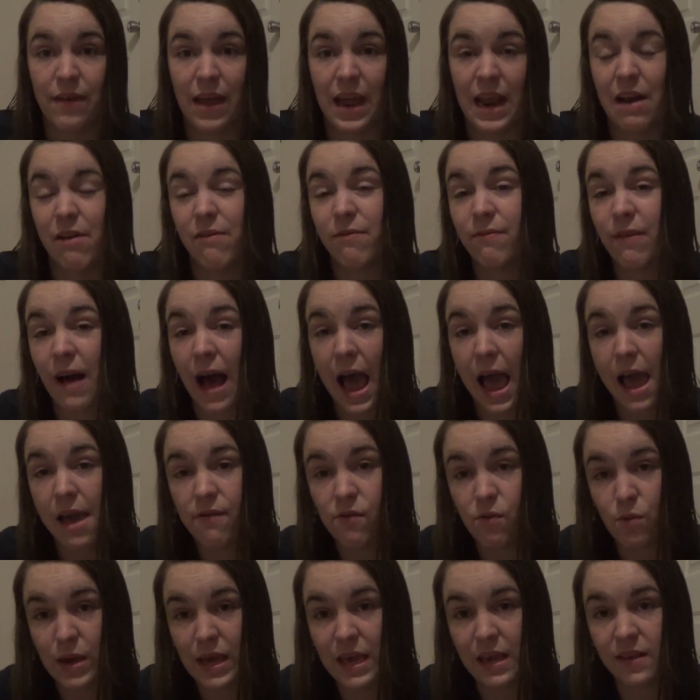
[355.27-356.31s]
in 5
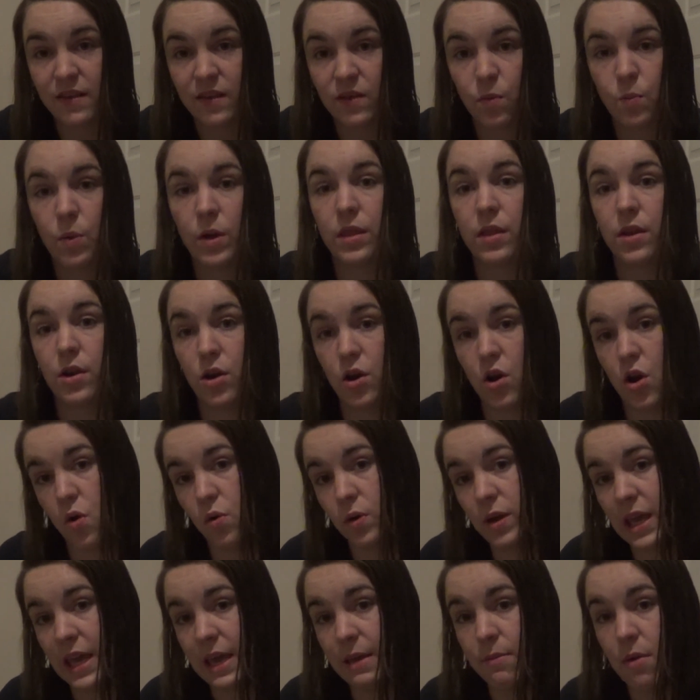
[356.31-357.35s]
weeks with no
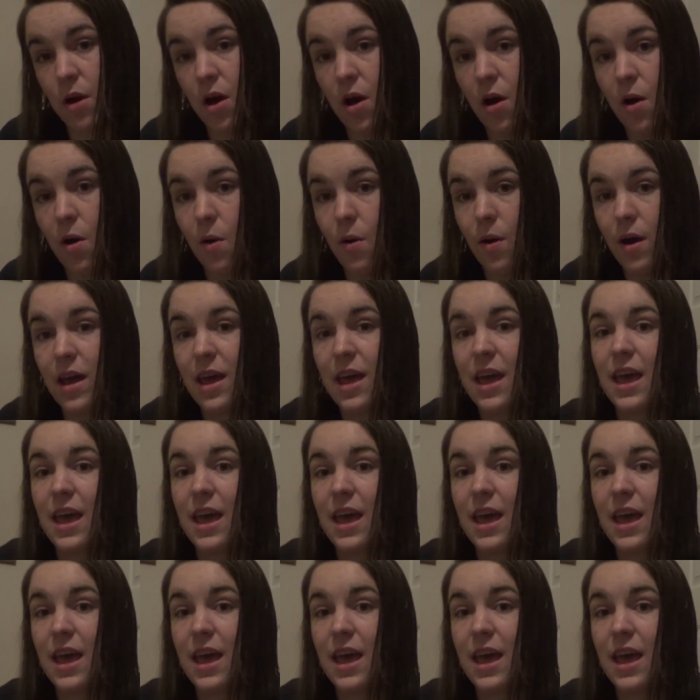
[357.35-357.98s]
chemo